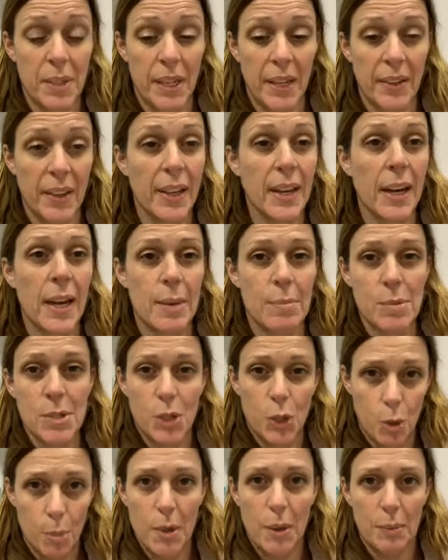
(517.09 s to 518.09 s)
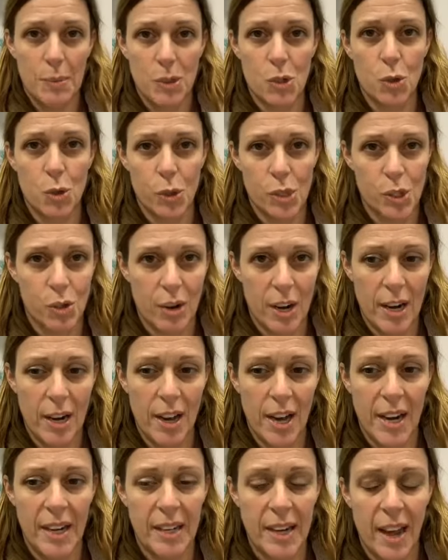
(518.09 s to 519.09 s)
they claim to not be able to draw a straight
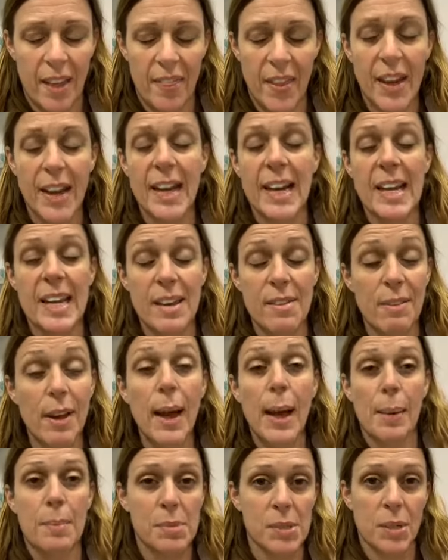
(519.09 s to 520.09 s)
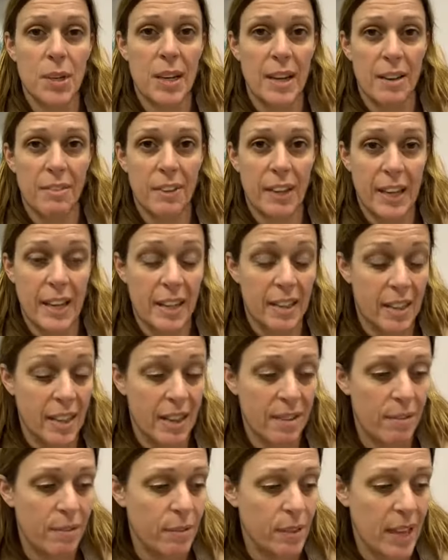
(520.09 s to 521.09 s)
line, and they leave absolutely loving it.
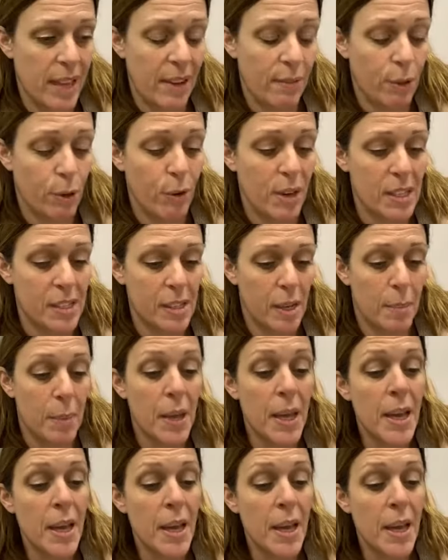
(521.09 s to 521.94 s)
They have a great time.